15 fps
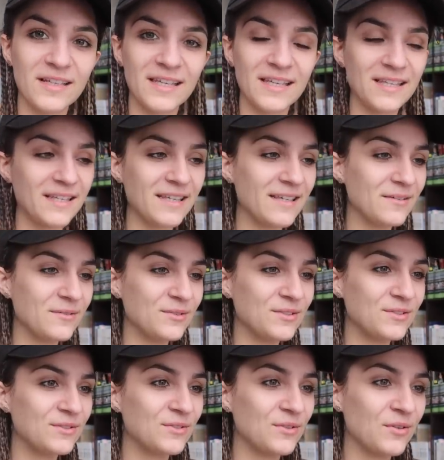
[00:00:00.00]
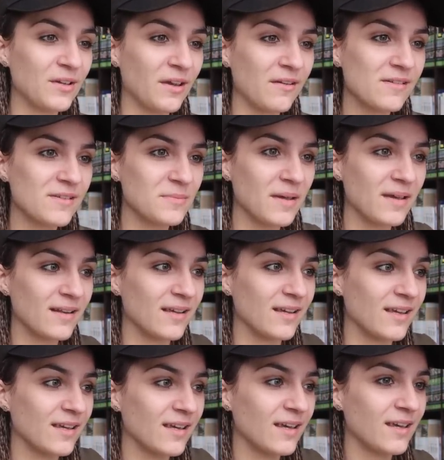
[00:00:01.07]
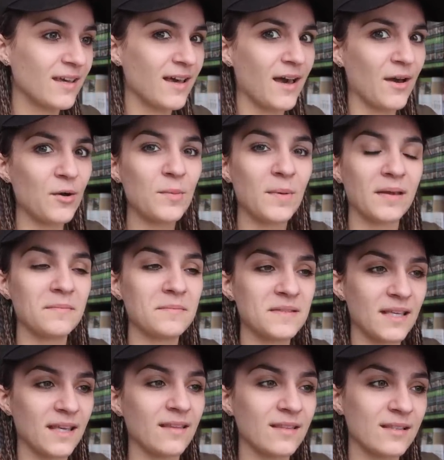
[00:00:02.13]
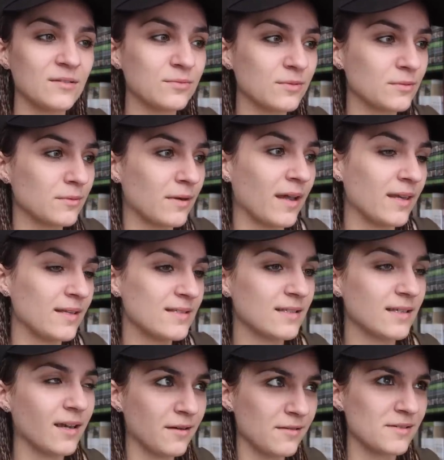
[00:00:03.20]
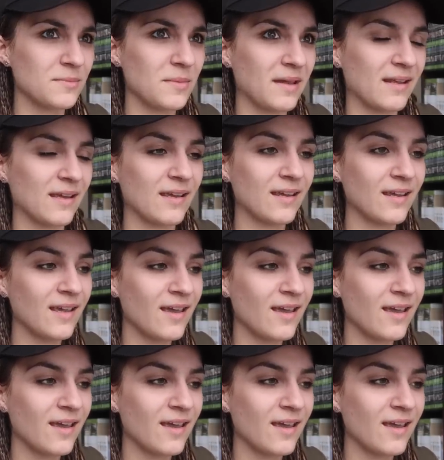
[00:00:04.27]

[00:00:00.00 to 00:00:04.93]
He was so charismatic. I hope I'm saying this word right. Charismatic.